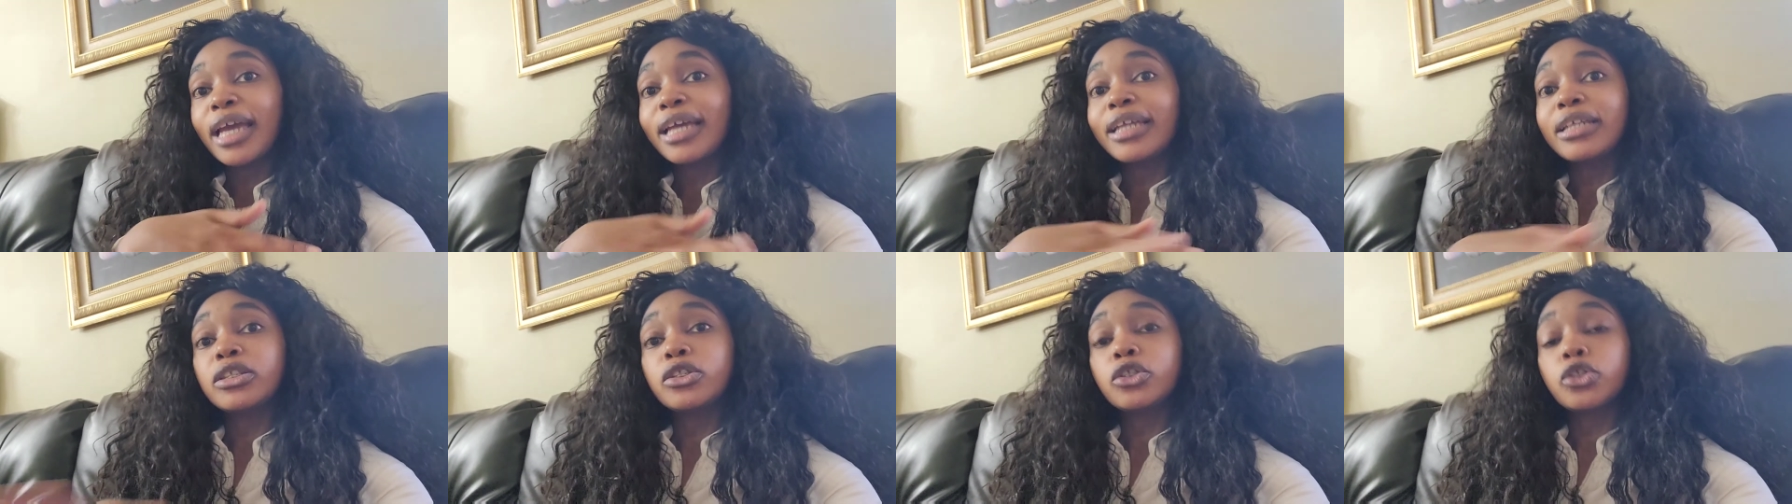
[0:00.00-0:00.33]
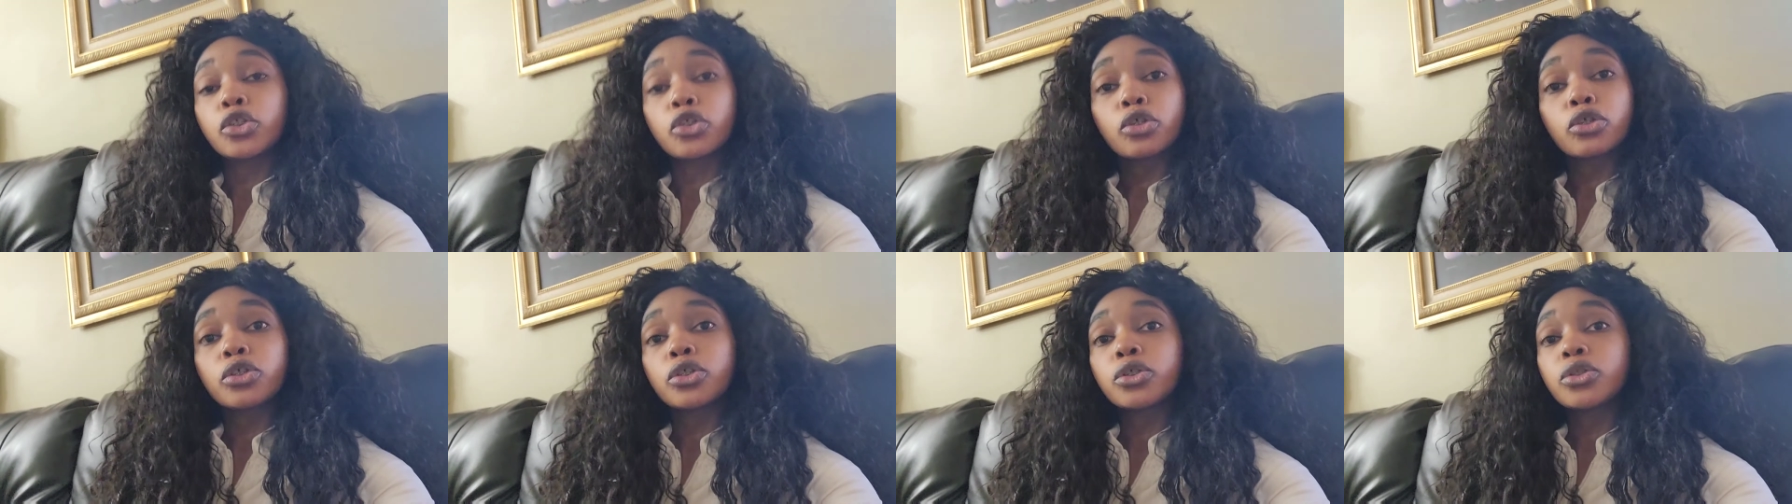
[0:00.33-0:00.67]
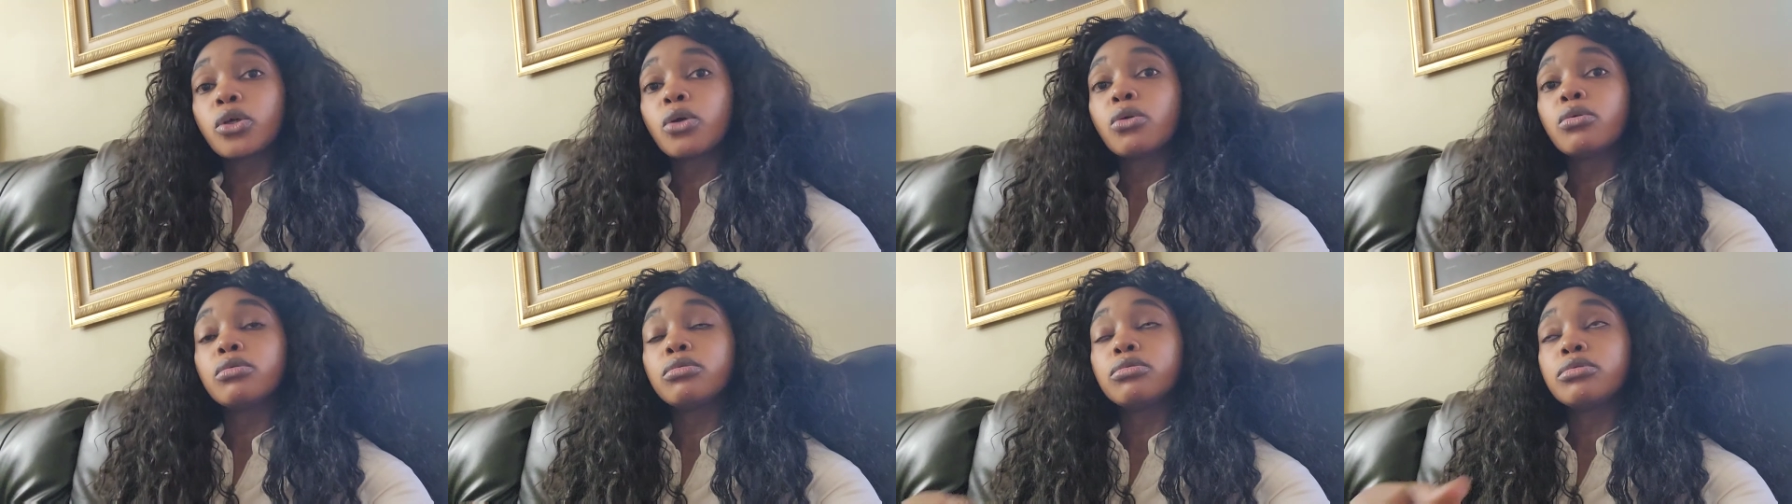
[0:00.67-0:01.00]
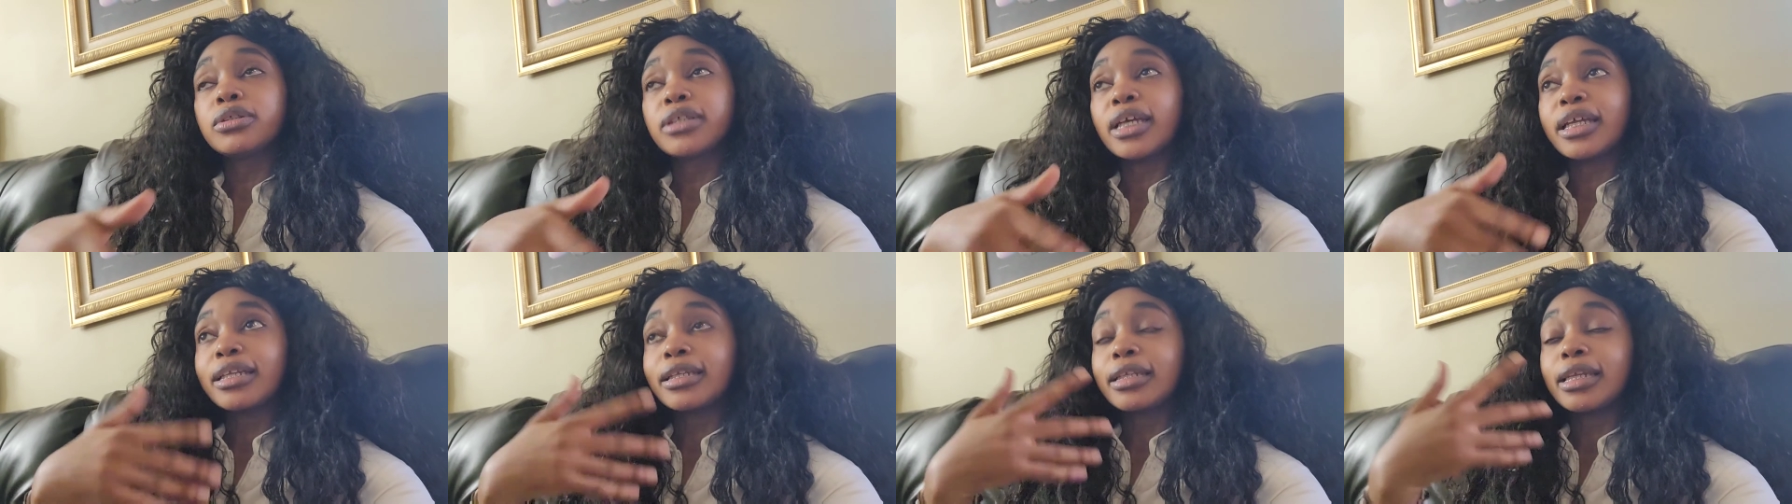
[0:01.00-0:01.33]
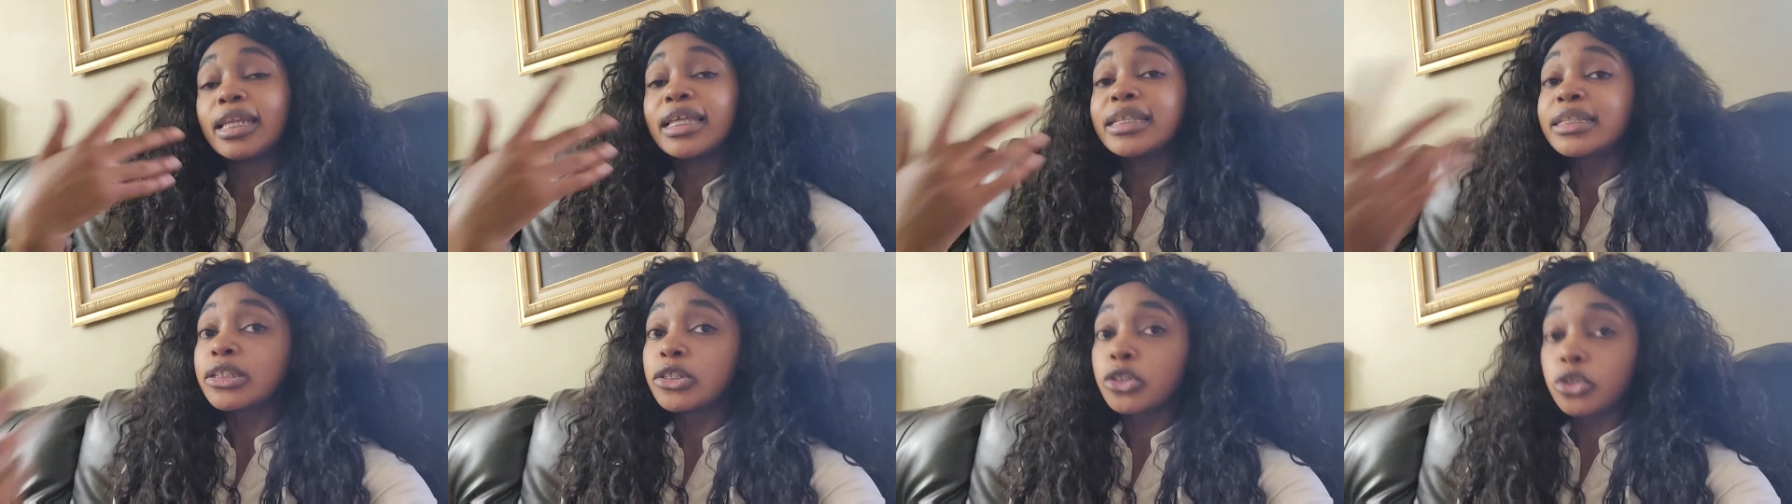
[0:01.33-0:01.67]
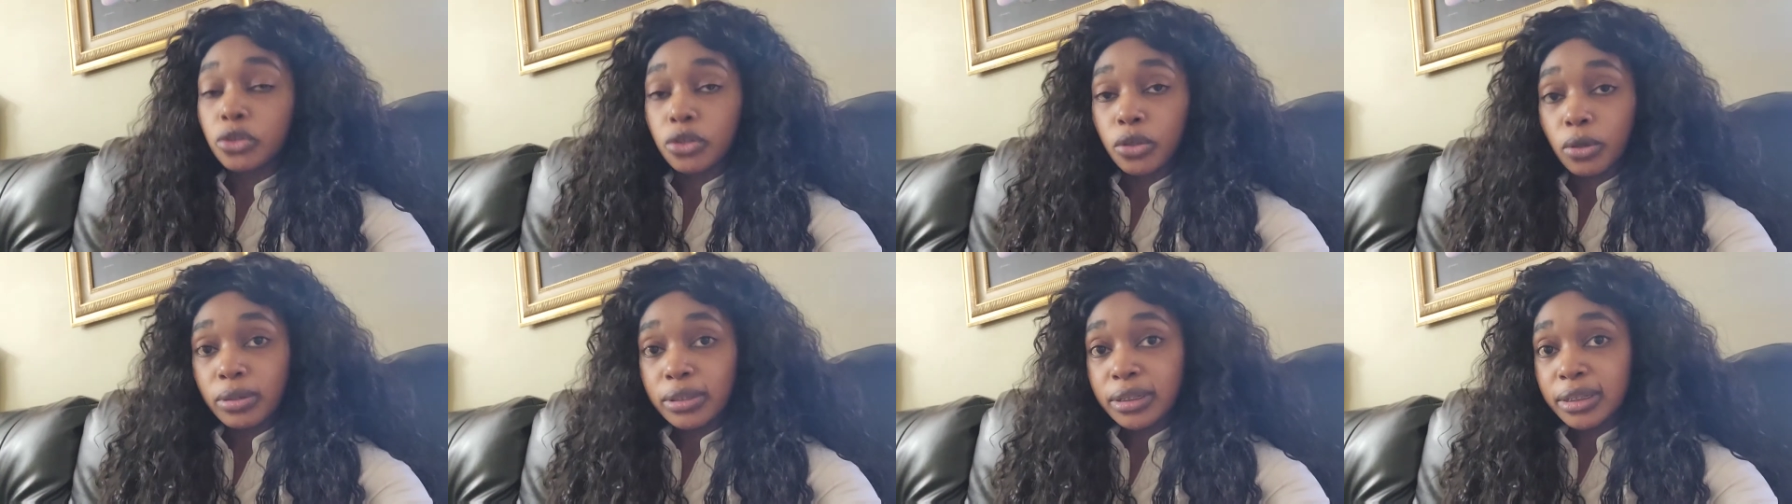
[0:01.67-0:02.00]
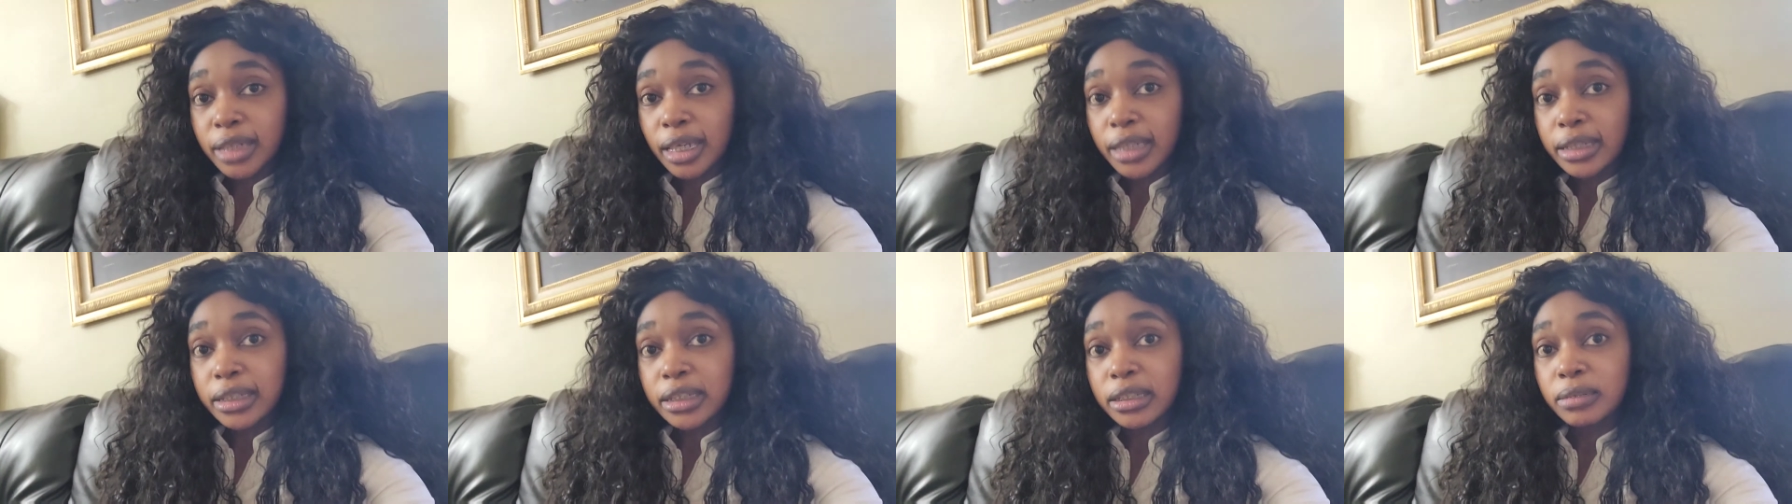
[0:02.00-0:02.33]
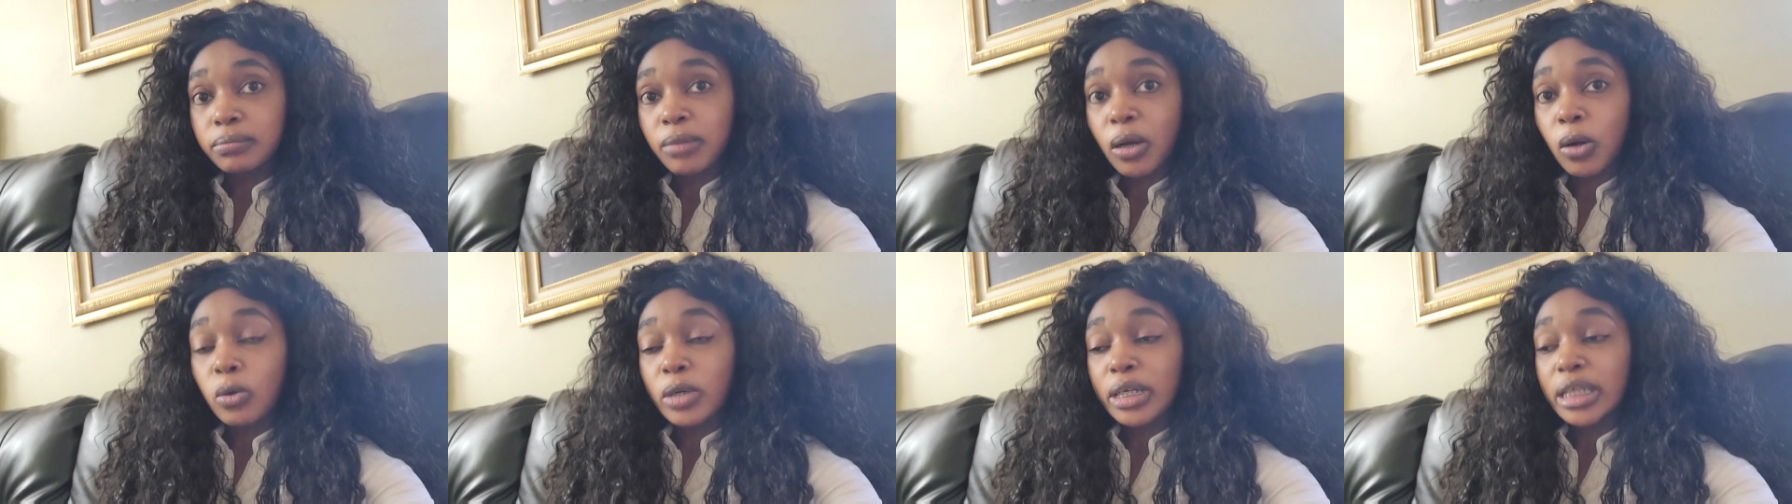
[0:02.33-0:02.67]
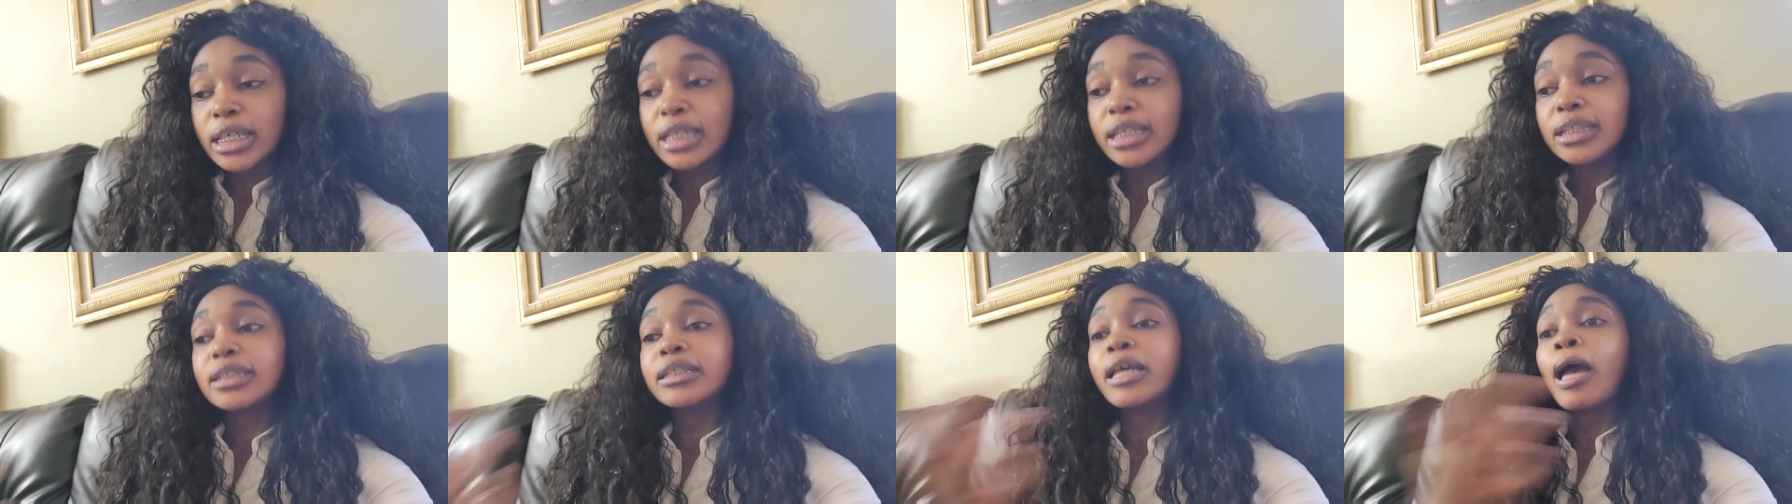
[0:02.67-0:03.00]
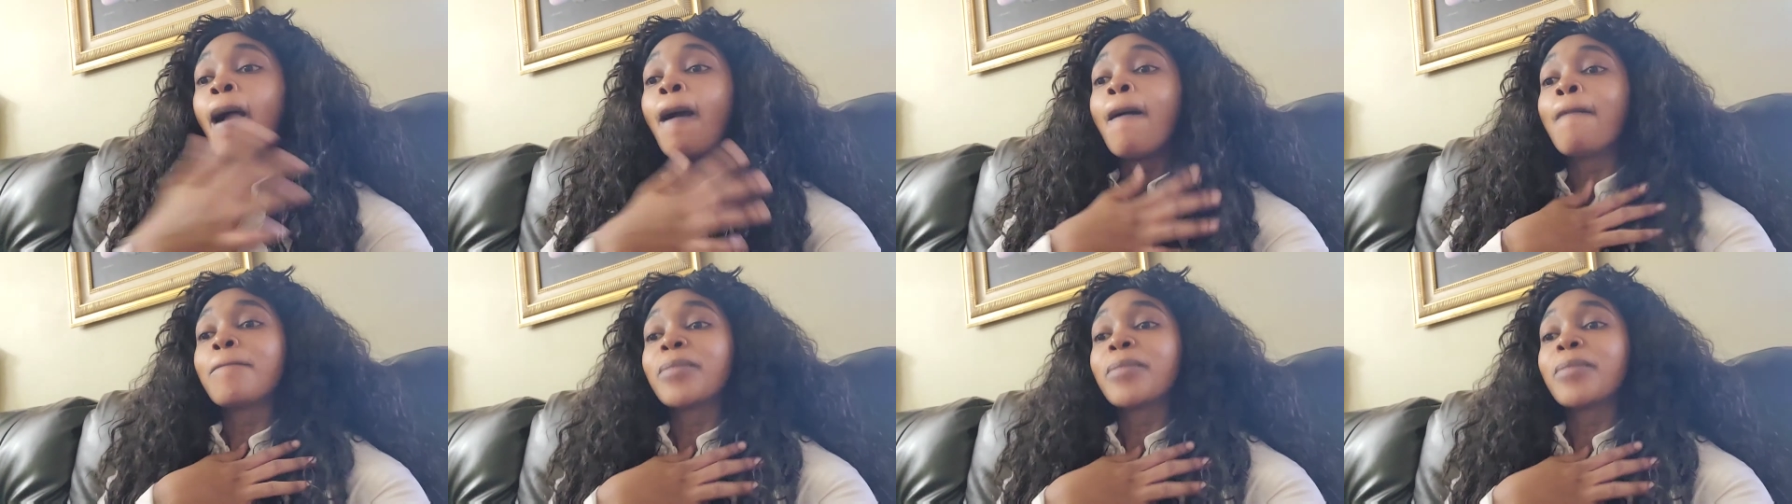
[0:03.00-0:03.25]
and search those and listen to your testimonies